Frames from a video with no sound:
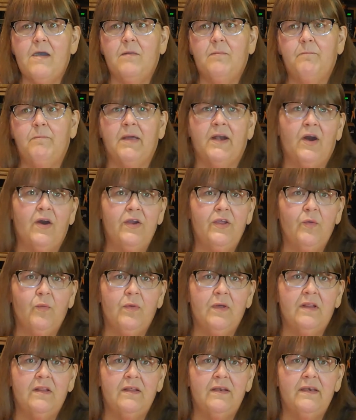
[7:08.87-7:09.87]
but are you
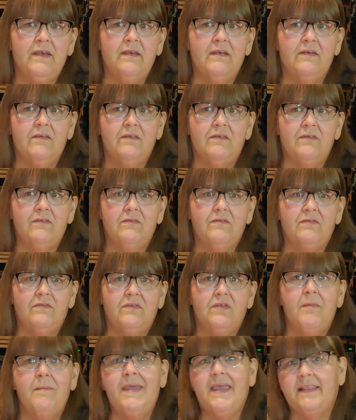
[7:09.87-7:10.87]
willing
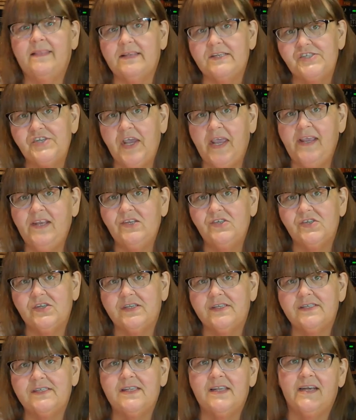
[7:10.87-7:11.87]
to make the
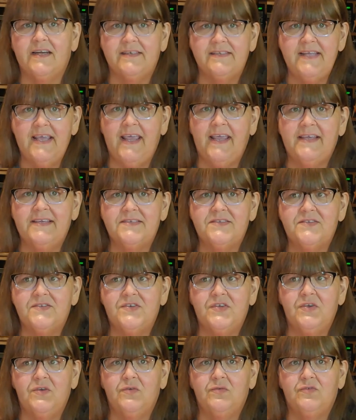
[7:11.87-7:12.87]
changes that it takes
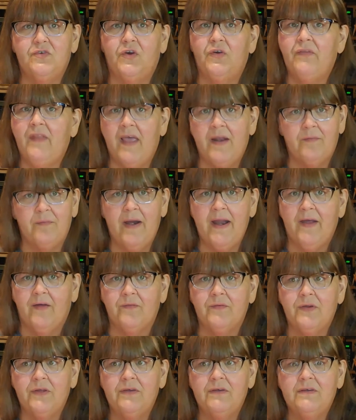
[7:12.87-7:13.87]
to turn that
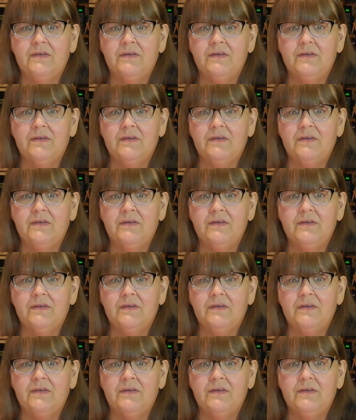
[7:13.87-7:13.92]
around?